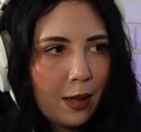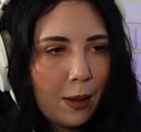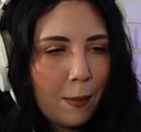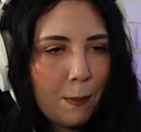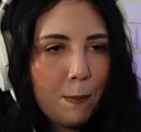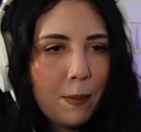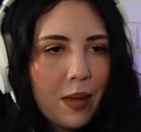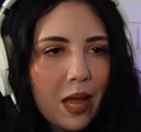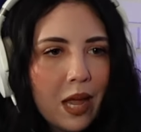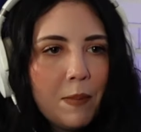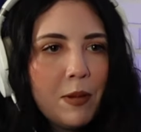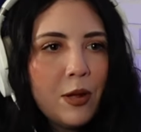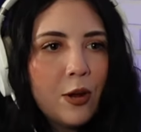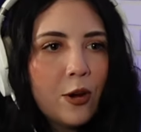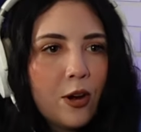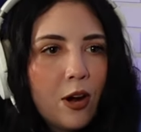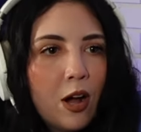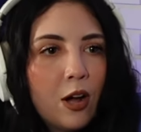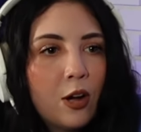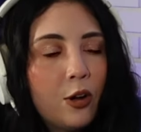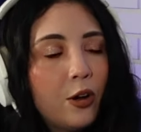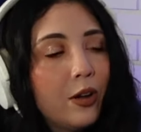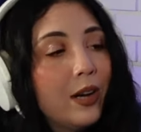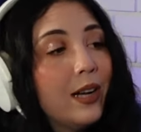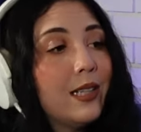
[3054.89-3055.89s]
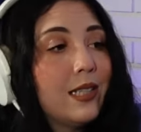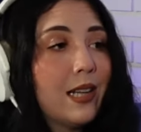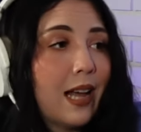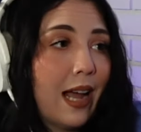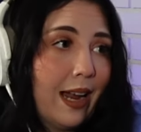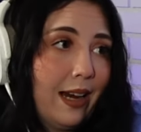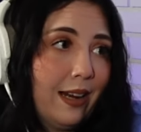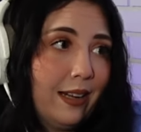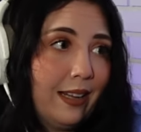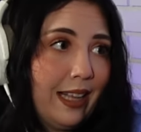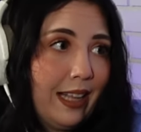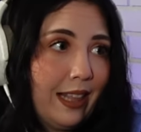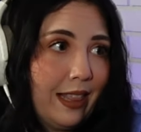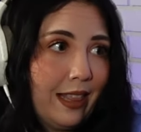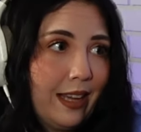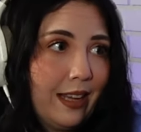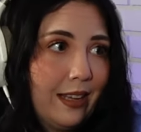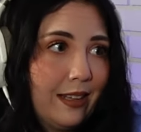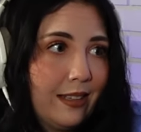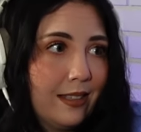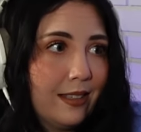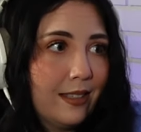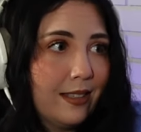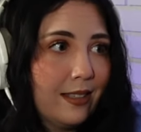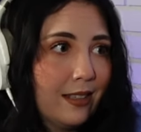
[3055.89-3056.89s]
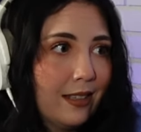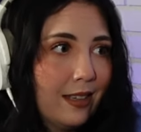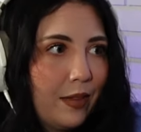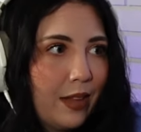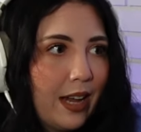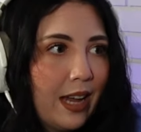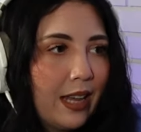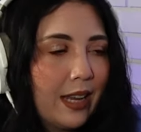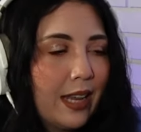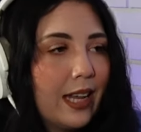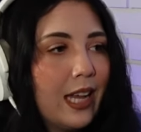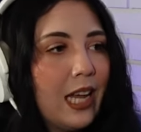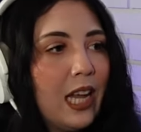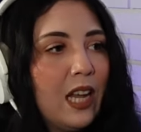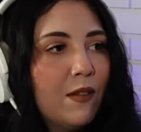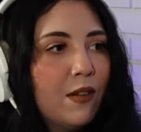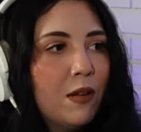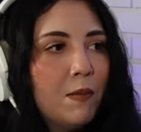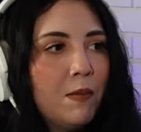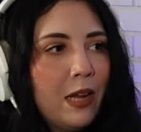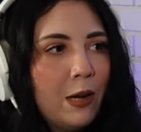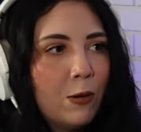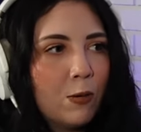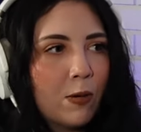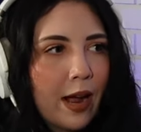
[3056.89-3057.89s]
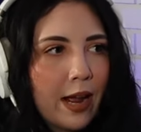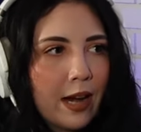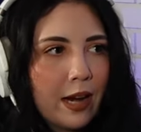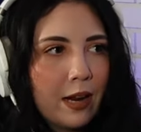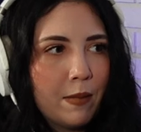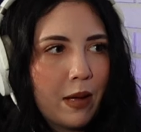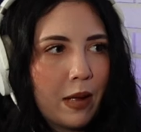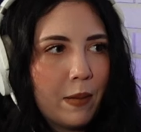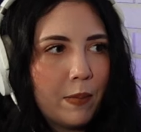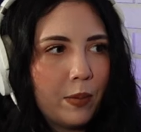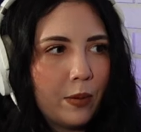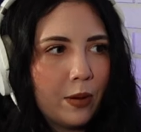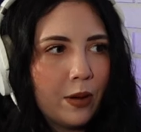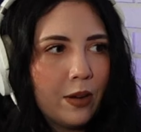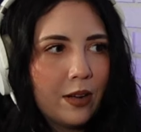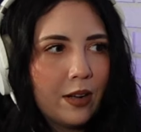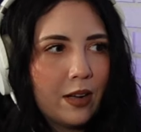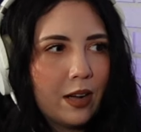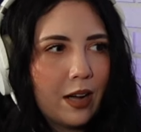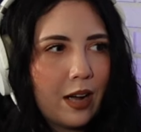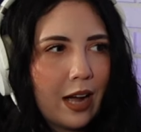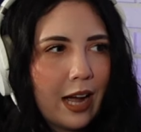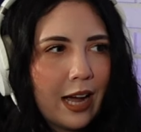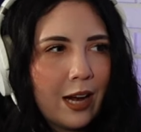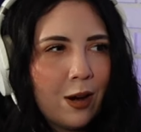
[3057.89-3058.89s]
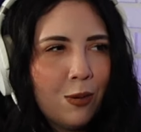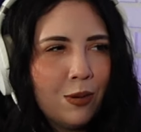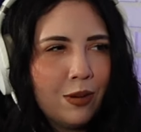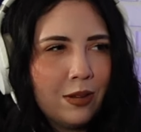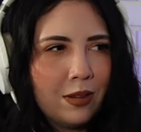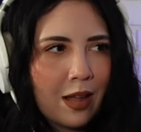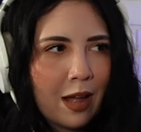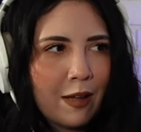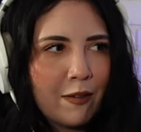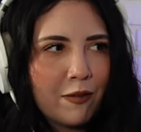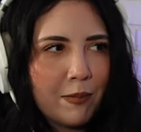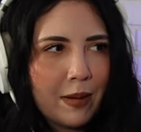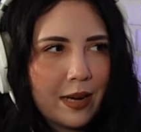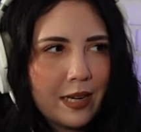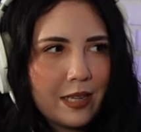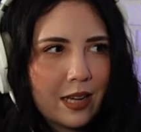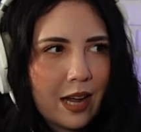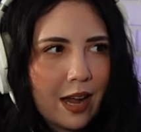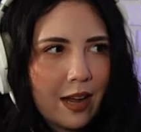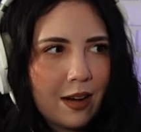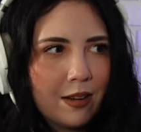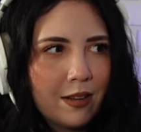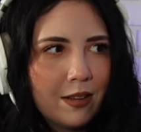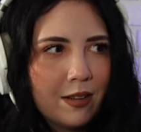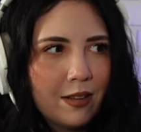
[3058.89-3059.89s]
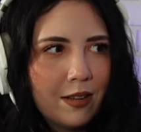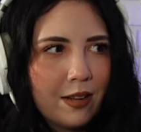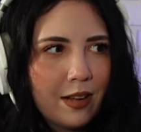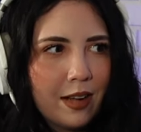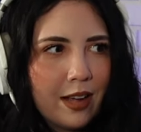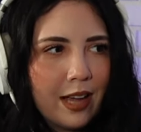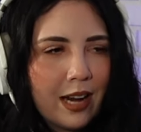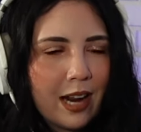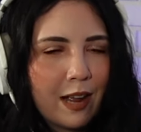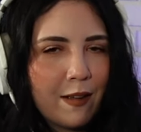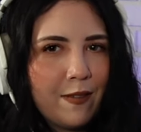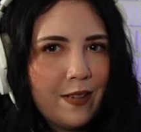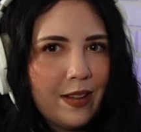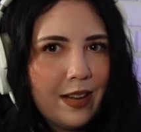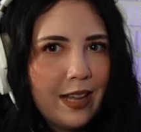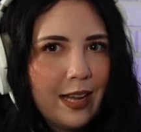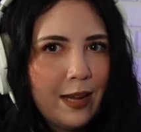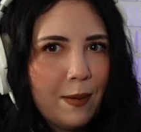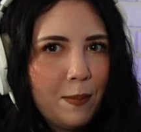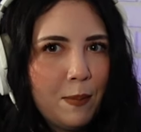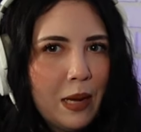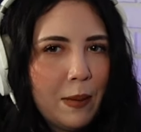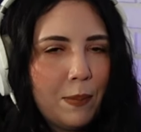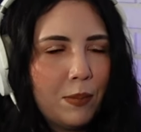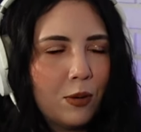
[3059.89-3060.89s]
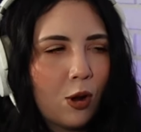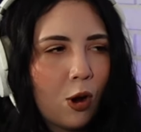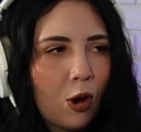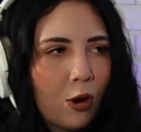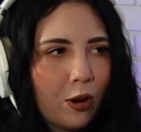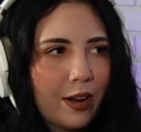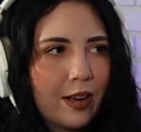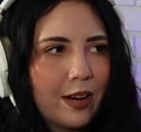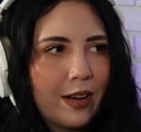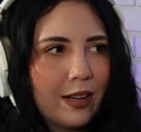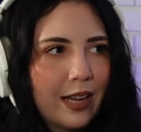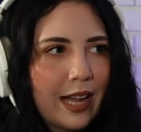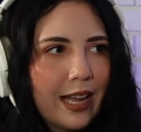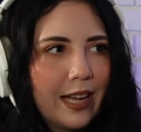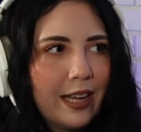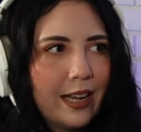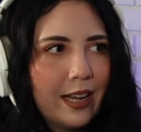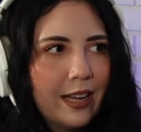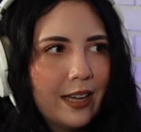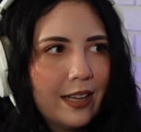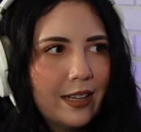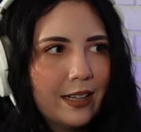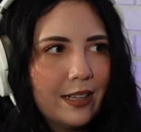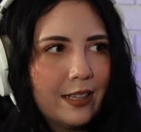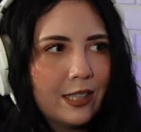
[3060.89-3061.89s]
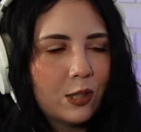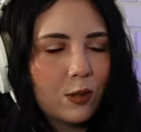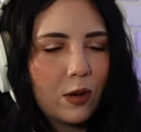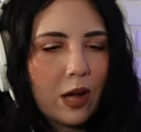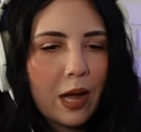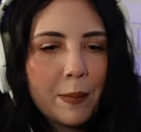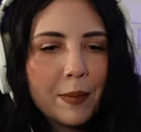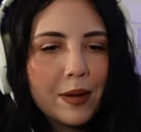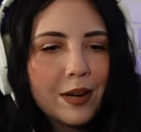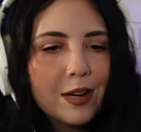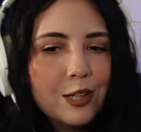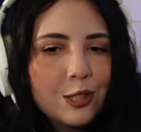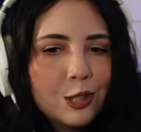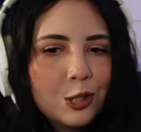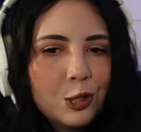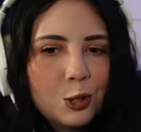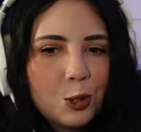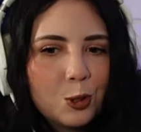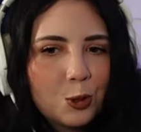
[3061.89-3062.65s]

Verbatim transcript: maybe you're not good at titling things. And like even me writing my book, I don't love my title and I feel like people aren't going to like it. So I'm going to just